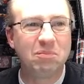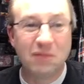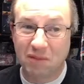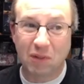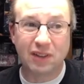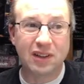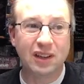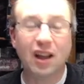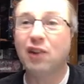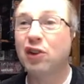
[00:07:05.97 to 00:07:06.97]
But the
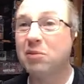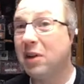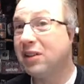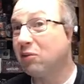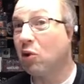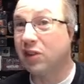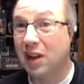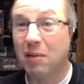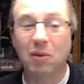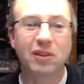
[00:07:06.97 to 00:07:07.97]
contrast paints, of course,
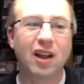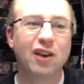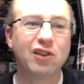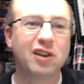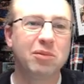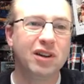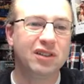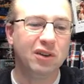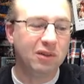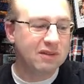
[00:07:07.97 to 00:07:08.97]
came out when the contrast paints
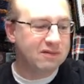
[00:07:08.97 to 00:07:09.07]
do.